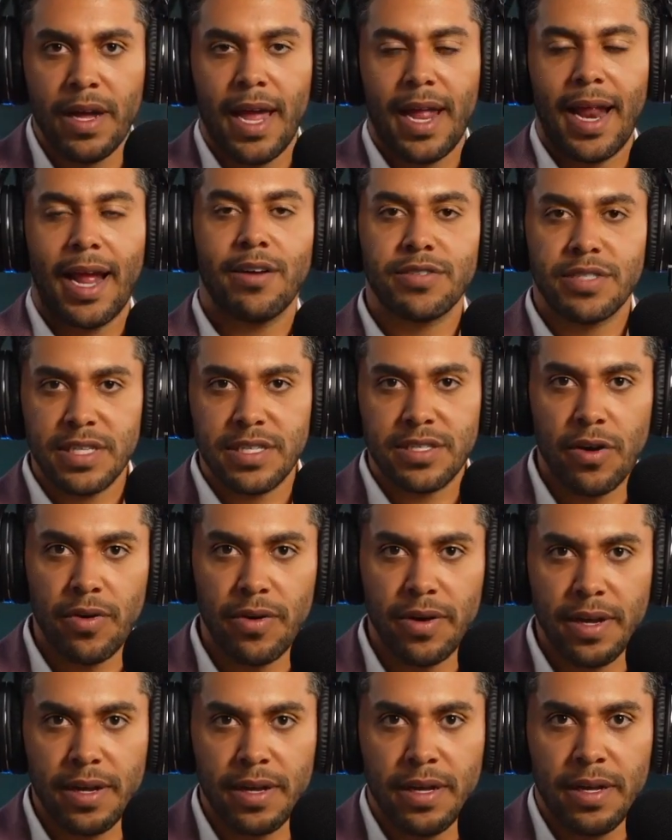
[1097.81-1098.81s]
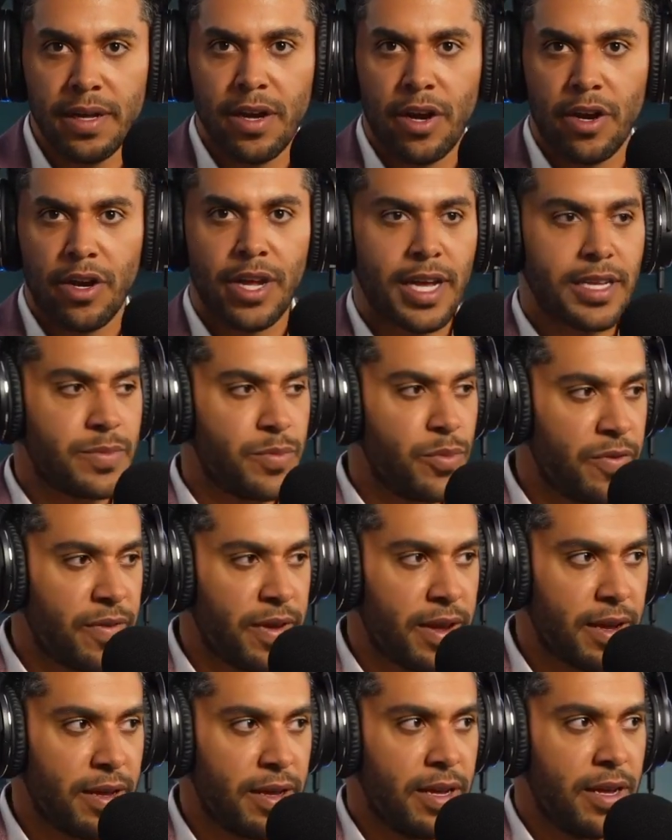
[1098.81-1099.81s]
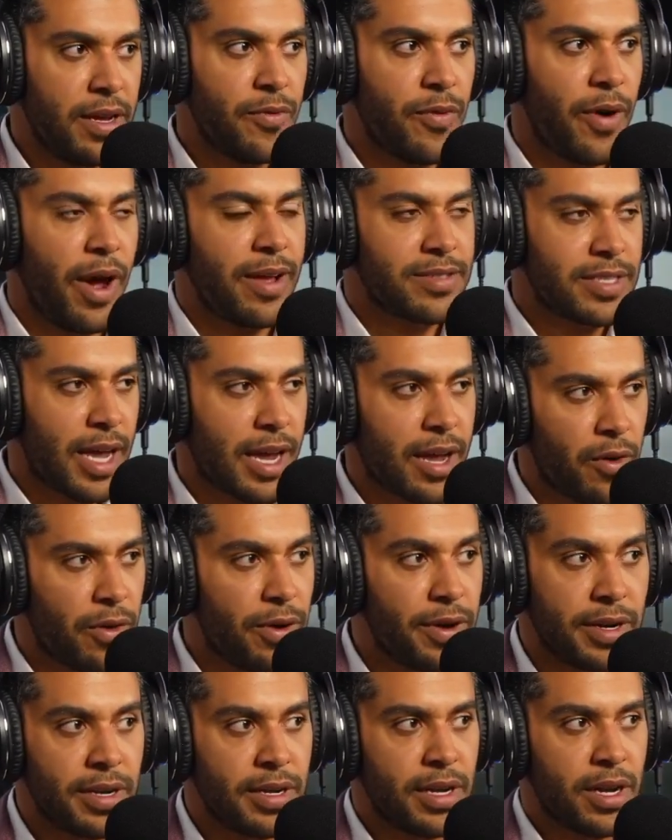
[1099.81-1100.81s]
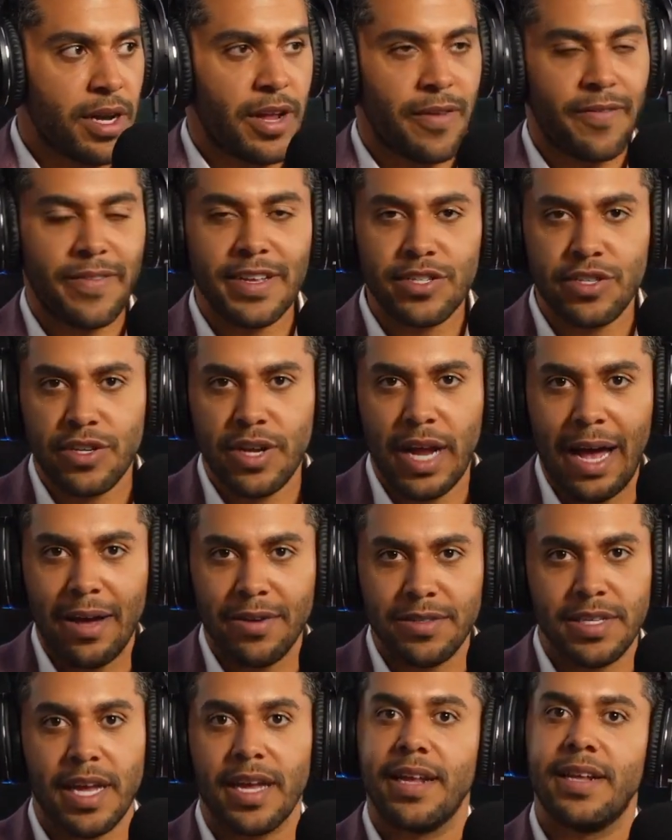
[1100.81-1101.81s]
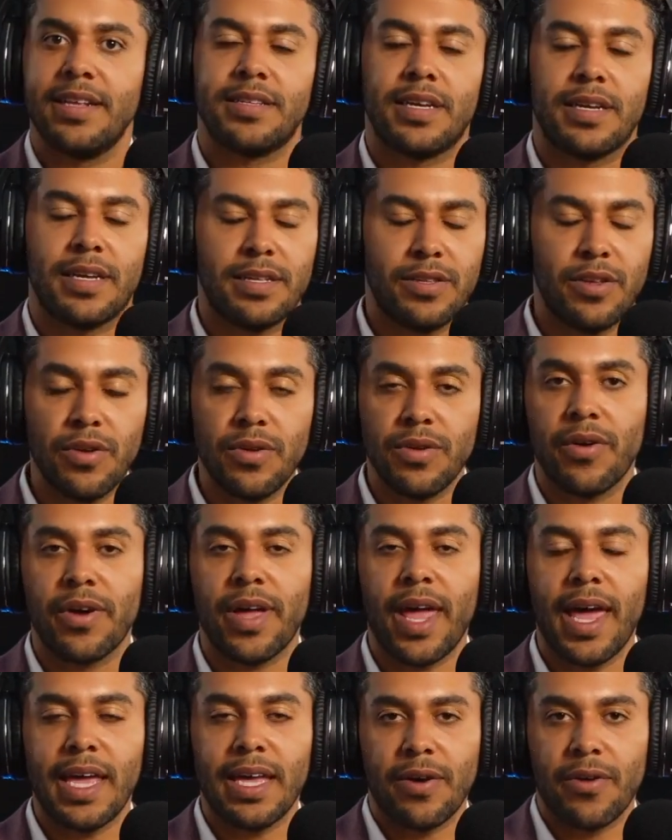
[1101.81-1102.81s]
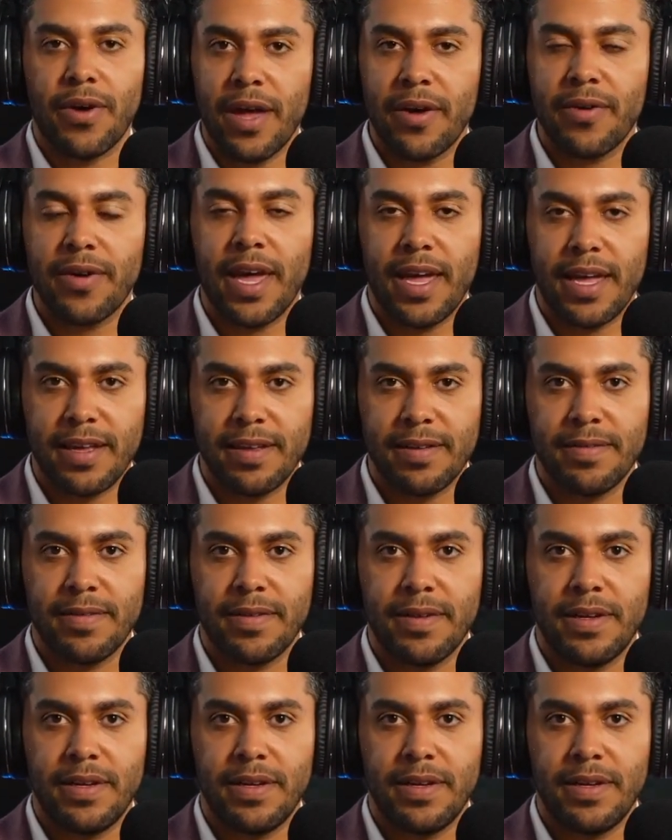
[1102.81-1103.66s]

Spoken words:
And how's this going? Are you guys moving? Well, how's that going? Have you listed a house yet? And it's like, dude, okay.